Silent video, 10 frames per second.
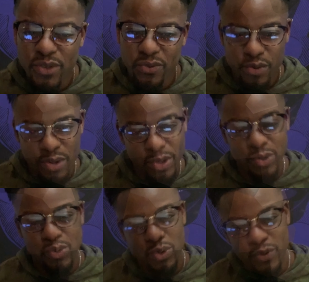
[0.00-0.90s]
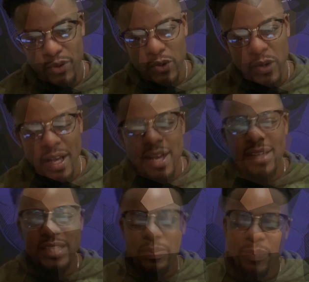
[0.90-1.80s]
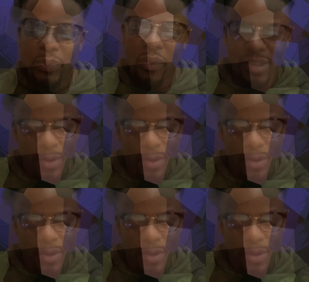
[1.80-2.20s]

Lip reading: through the tutorial simply because I